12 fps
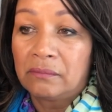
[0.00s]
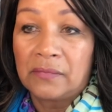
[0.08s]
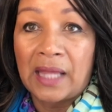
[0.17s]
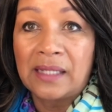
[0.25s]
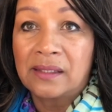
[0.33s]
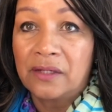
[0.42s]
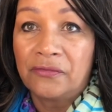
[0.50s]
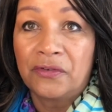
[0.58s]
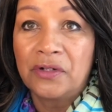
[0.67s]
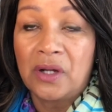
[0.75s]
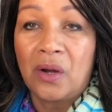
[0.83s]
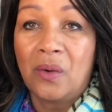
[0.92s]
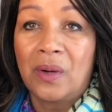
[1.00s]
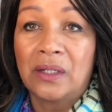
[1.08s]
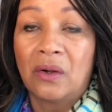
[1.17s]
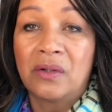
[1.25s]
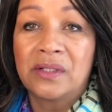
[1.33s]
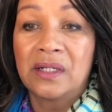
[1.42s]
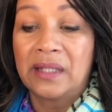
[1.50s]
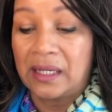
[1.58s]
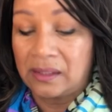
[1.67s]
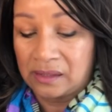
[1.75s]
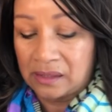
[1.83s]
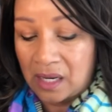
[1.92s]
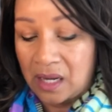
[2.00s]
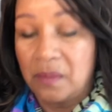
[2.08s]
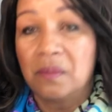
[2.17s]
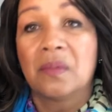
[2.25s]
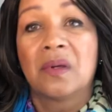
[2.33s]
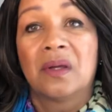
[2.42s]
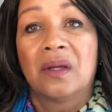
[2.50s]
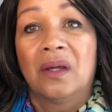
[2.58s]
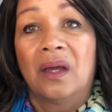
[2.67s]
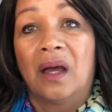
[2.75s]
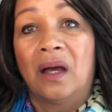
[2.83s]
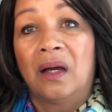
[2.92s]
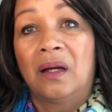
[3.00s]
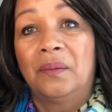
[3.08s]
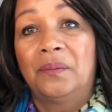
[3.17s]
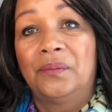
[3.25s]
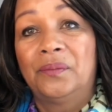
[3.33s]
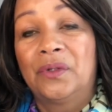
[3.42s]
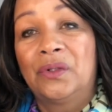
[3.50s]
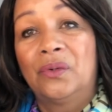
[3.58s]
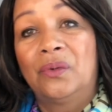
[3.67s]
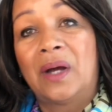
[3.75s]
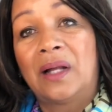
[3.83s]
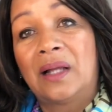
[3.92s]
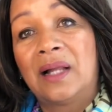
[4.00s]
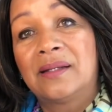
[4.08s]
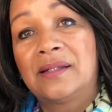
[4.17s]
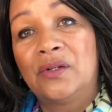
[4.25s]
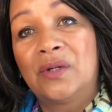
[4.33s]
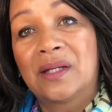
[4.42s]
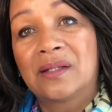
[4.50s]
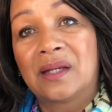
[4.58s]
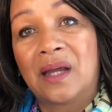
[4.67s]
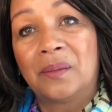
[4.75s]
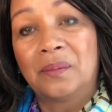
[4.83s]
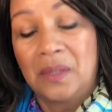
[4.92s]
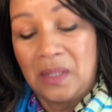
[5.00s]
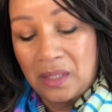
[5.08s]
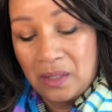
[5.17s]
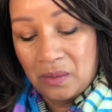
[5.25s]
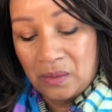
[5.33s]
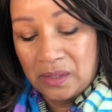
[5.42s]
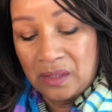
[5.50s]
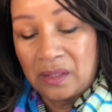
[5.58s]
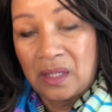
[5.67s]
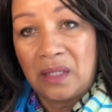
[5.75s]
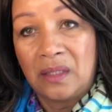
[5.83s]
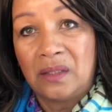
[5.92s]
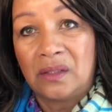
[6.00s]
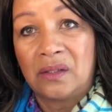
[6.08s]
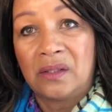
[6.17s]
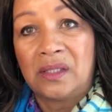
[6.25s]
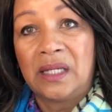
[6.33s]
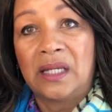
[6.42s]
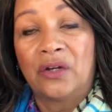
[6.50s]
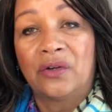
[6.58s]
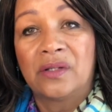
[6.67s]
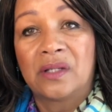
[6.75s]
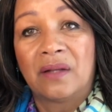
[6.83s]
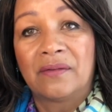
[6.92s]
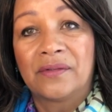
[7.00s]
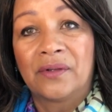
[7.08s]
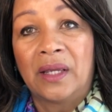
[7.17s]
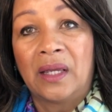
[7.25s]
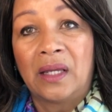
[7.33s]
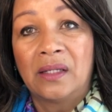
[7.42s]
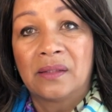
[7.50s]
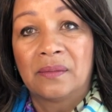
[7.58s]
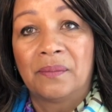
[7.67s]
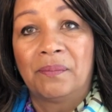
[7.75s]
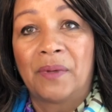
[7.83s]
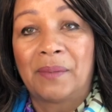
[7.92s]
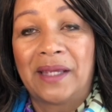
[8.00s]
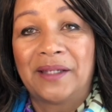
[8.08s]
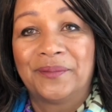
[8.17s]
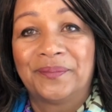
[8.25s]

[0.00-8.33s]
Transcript: that's it for now, and until next time, you know, I'll see you next time. Until then, just take care of yourselves. Okay, guys? Bye-bye.